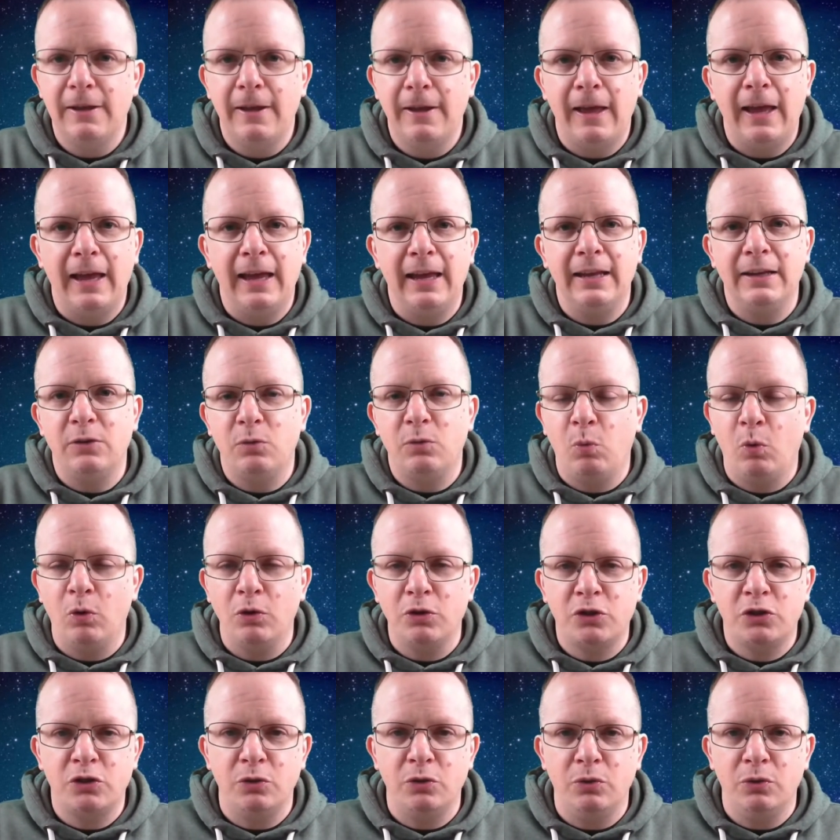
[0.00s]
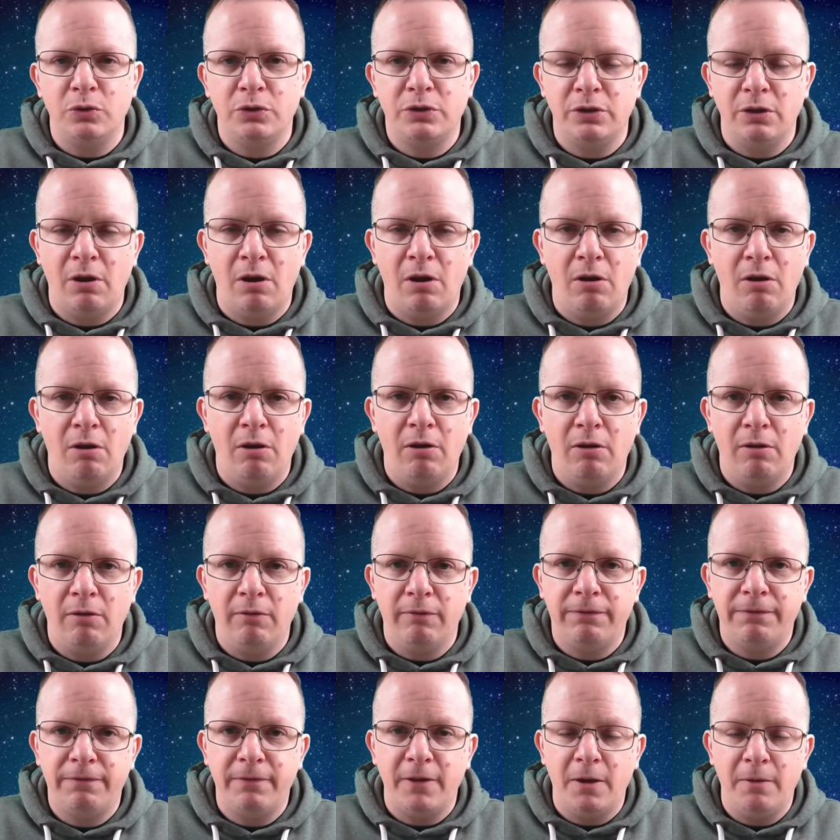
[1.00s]
and what sort
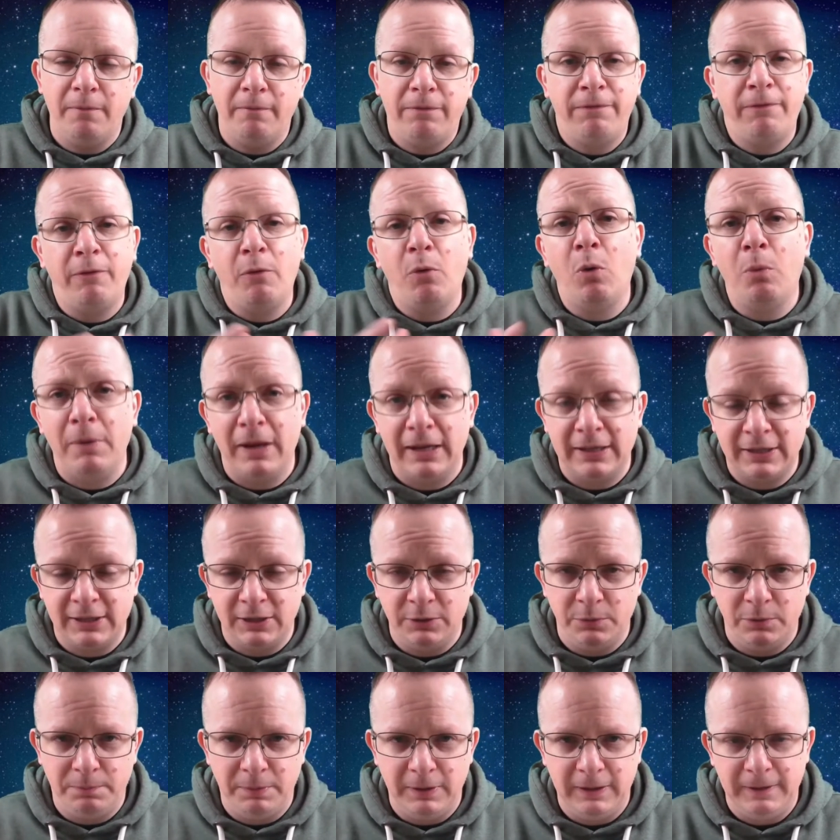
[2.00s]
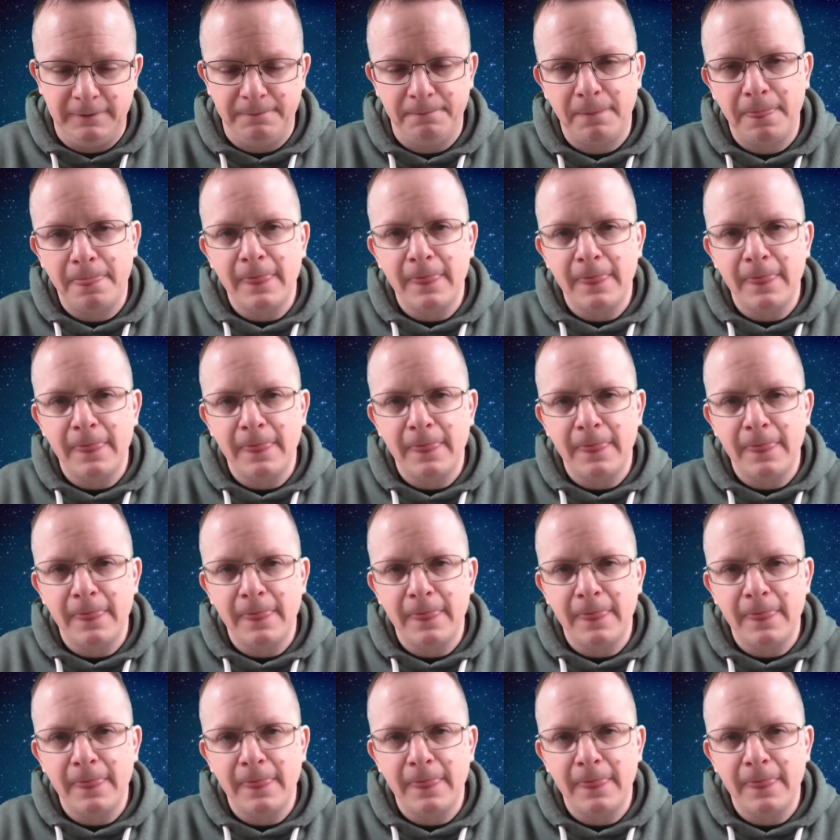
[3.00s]
of format it would be.